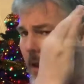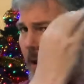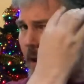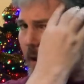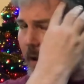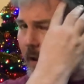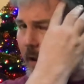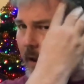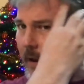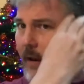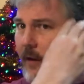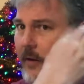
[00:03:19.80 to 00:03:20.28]

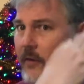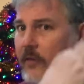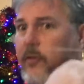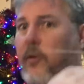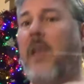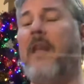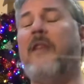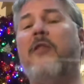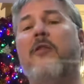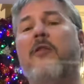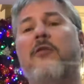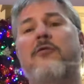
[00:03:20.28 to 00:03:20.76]

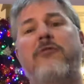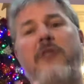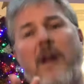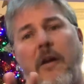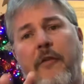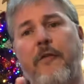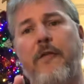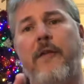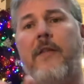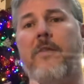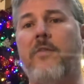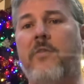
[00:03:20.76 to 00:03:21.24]
it's
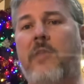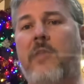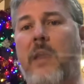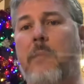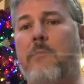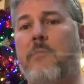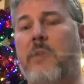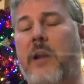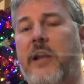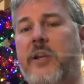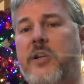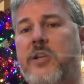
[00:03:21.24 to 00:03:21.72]
roughly the same
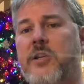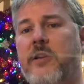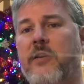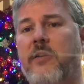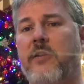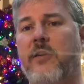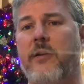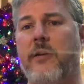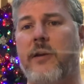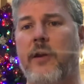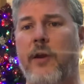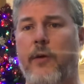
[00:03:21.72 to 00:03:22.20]
relation
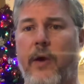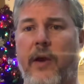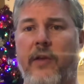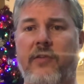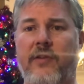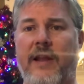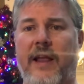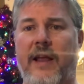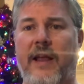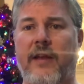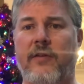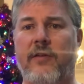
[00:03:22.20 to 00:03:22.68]
to US
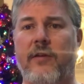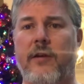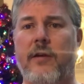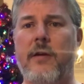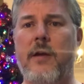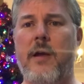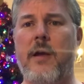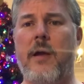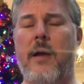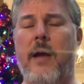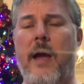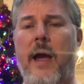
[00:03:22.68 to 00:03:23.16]
letter
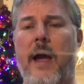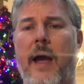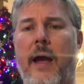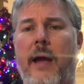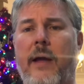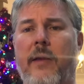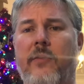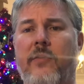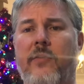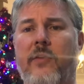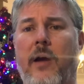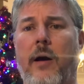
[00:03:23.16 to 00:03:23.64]

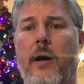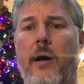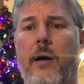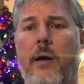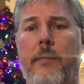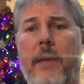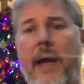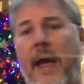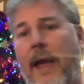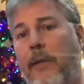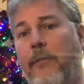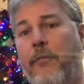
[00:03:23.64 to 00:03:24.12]
as
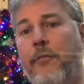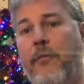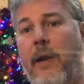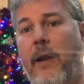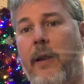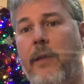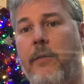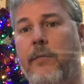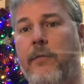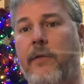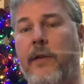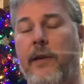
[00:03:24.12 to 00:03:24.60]

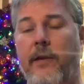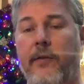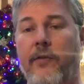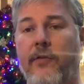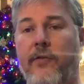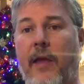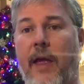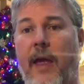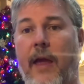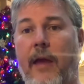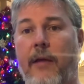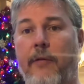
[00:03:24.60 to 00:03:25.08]
A5 is
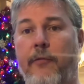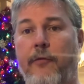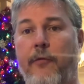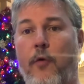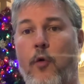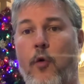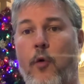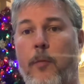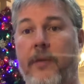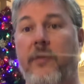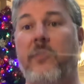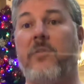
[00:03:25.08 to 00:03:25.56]
to
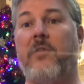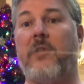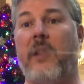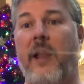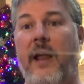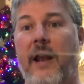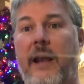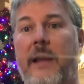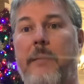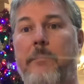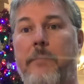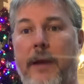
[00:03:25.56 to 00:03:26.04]
A4, but
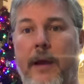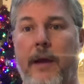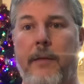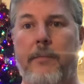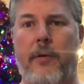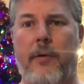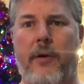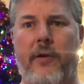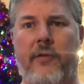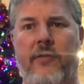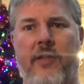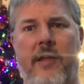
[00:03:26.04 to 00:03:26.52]
slightly bigger,
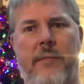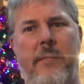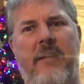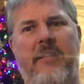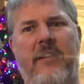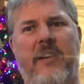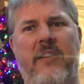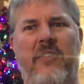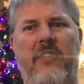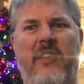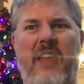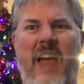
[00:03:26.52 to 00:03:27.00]
because the
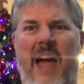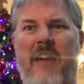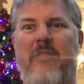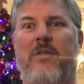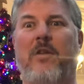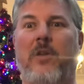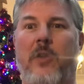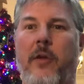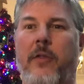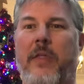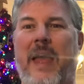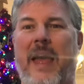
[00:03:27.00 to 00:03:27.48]
Americans
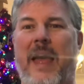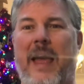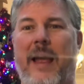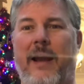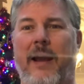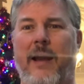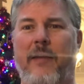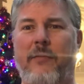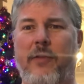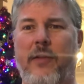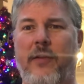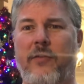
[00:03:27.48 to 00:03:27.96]
haven't got the
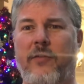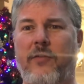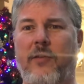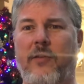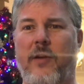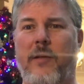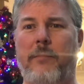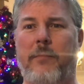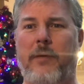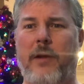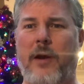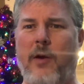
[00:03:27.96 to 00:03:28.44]
hang of this
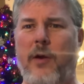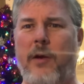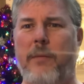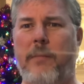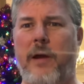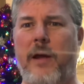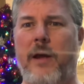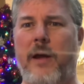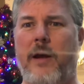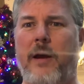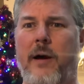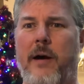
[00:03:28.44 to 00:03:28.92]
going
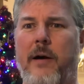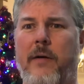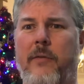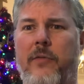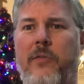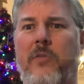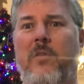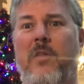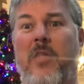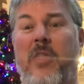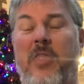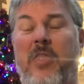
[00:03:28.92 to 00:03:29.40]
by
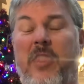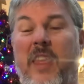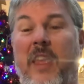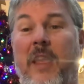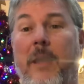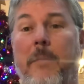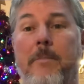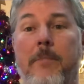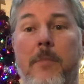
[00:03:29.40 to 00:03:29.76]
halves thing.